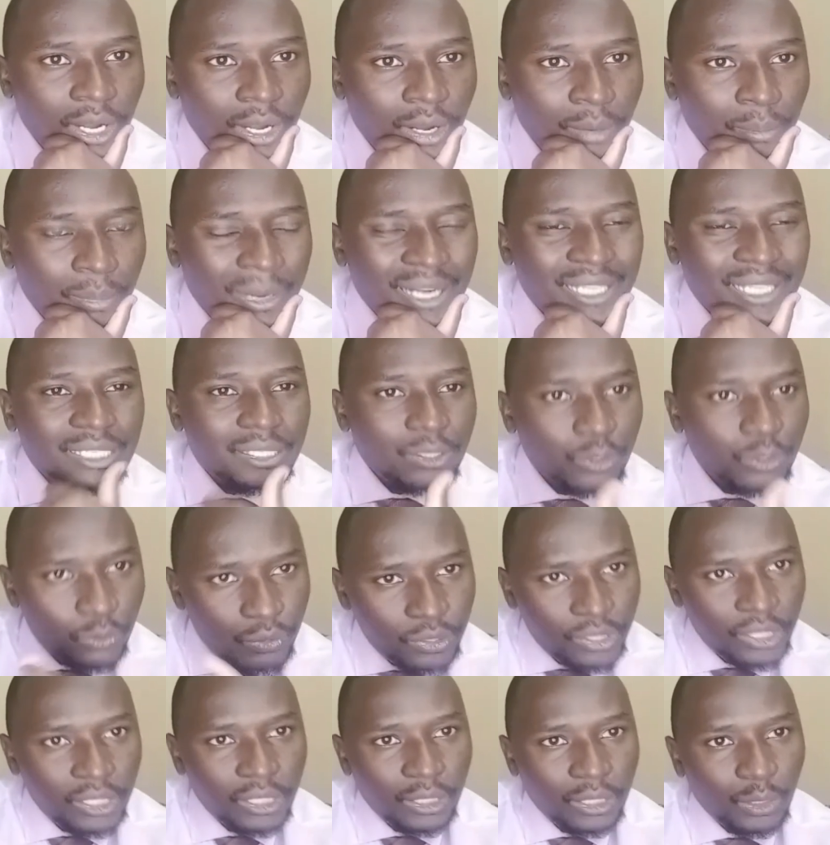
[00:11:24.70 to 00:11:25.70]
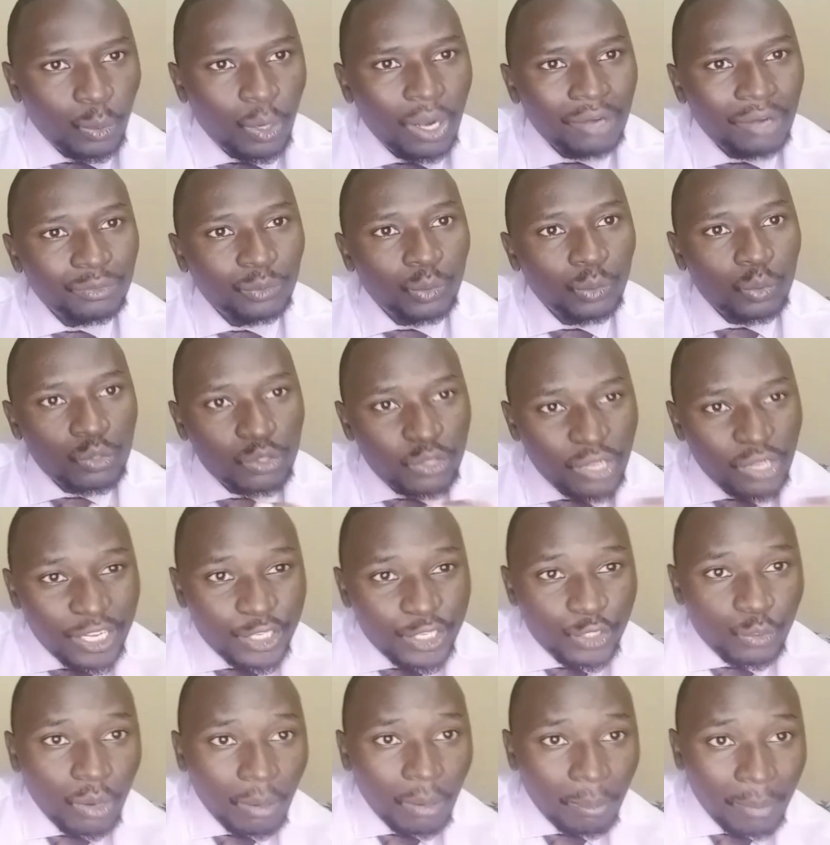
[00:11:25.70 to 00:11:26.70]
But you see, you have to
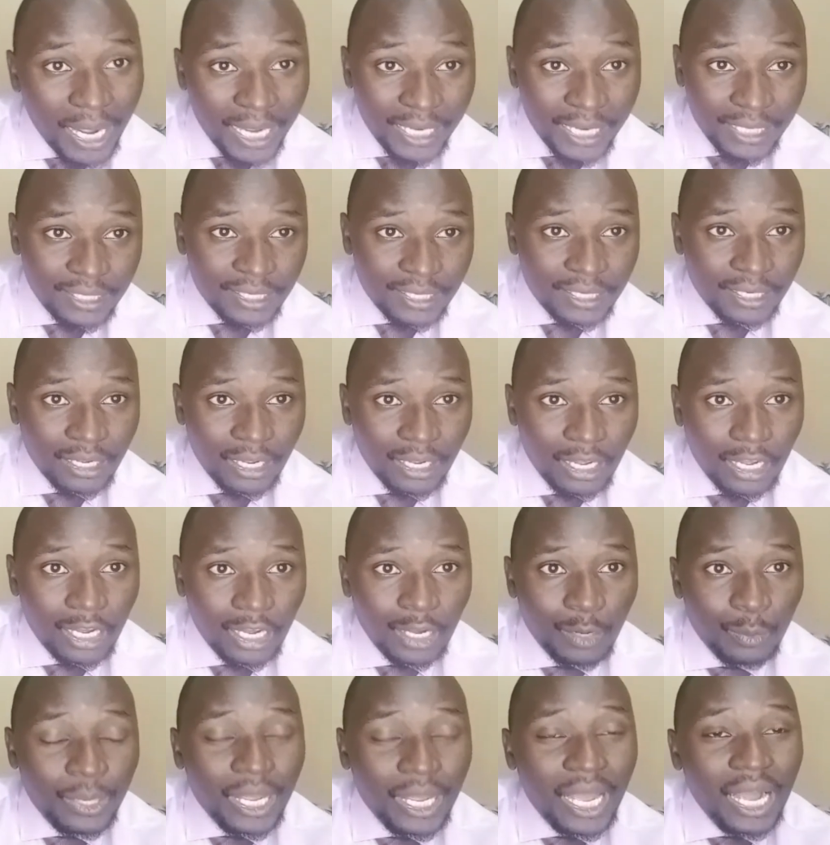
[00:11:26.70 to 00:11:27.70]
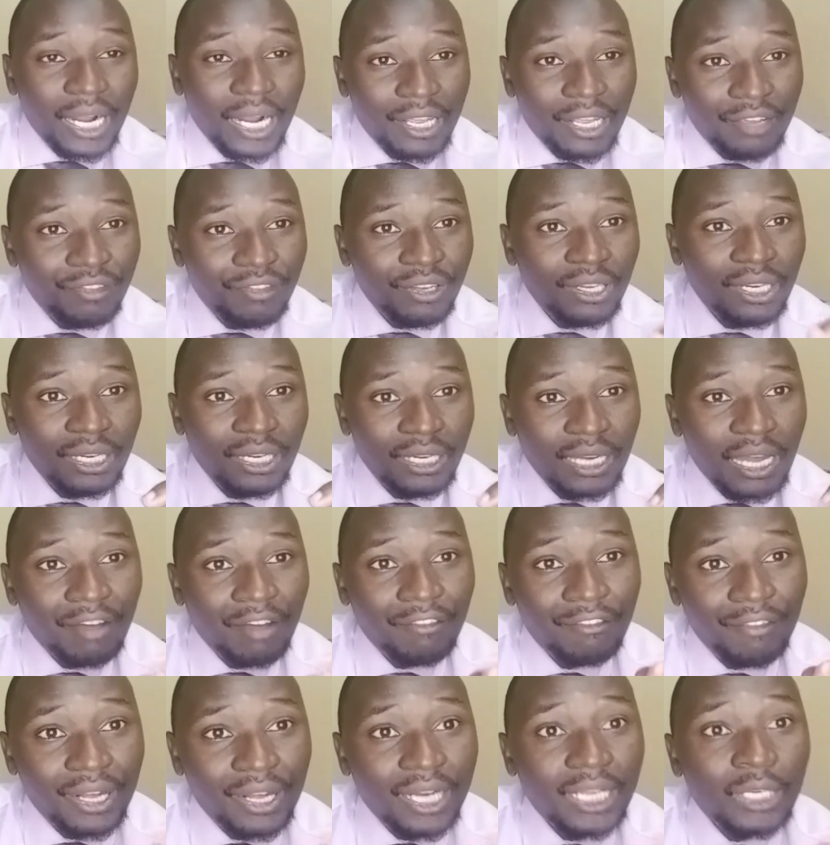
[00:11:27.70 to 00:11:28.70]
stretch your mind. We are living in a
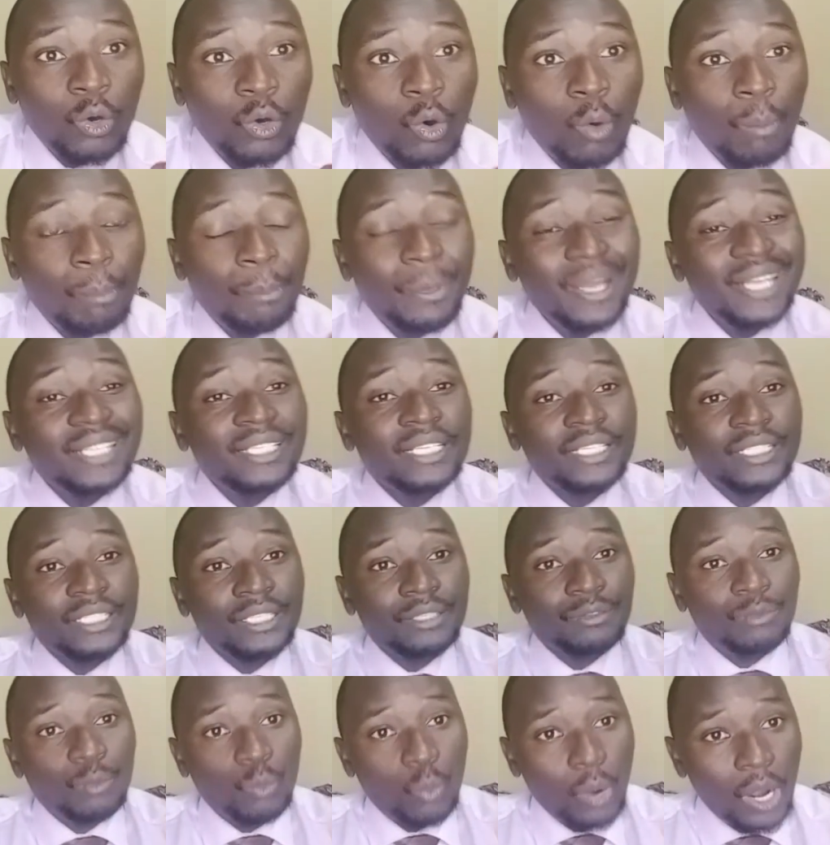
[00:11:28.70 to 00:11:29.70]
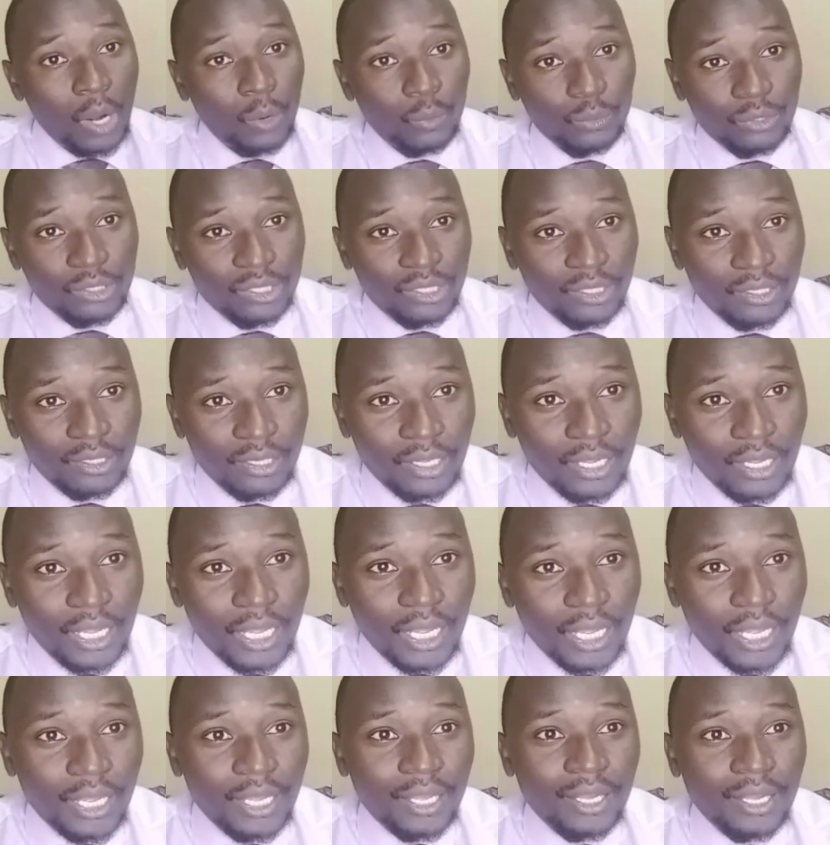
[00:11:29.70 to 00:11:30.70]
very competitive world.
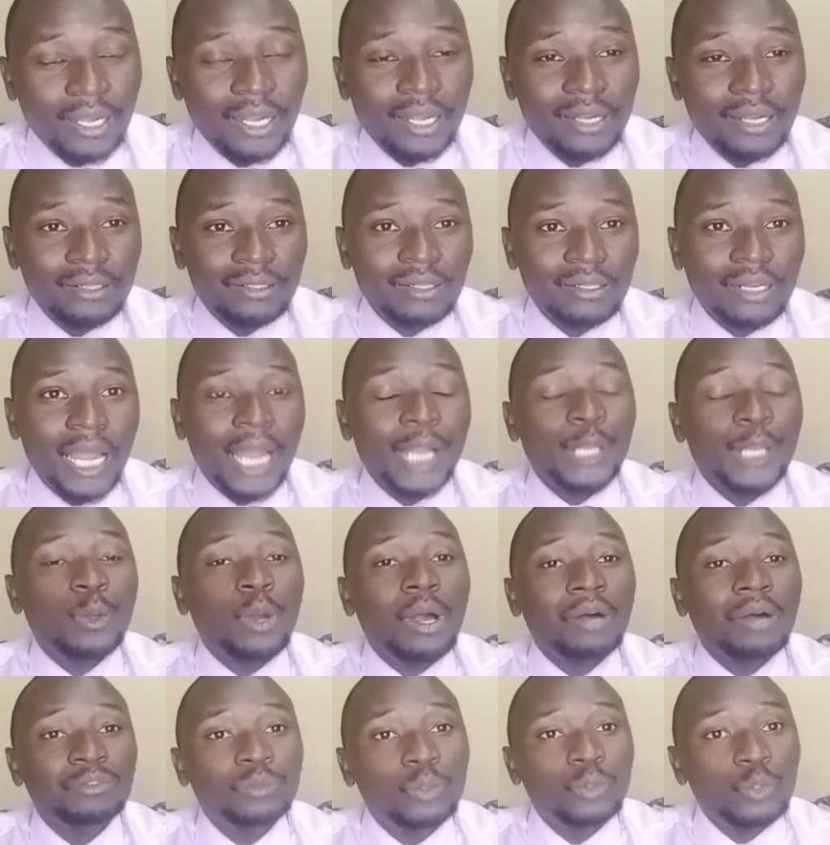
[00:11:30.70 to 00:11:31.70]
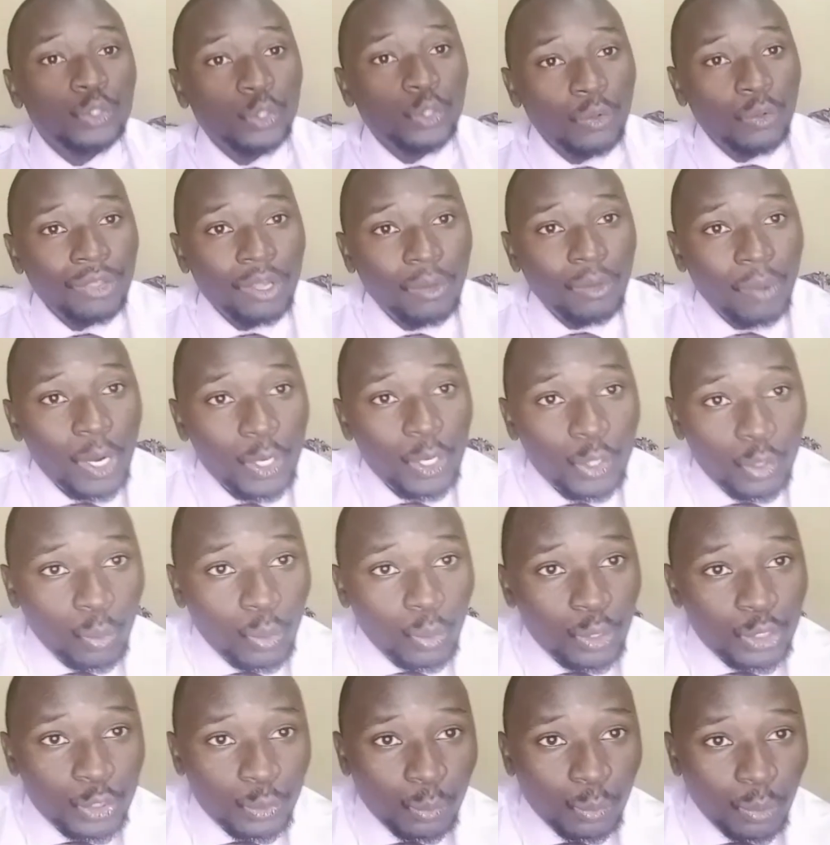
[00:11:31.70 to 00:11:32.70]
Eh? And you have to show the world
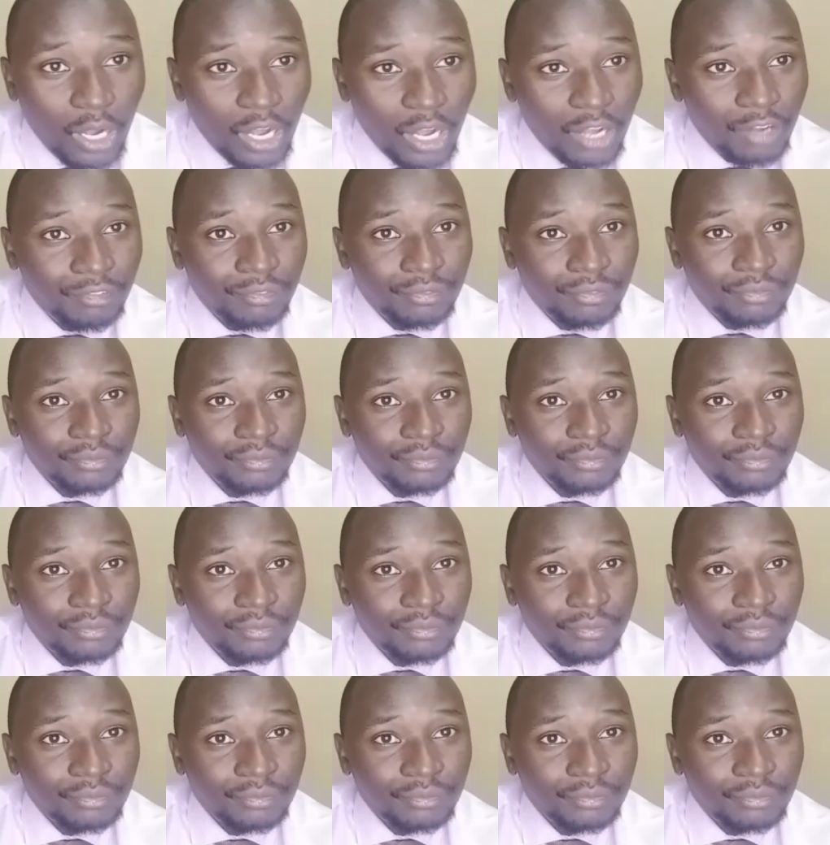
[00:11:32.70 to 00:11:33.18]
what you have.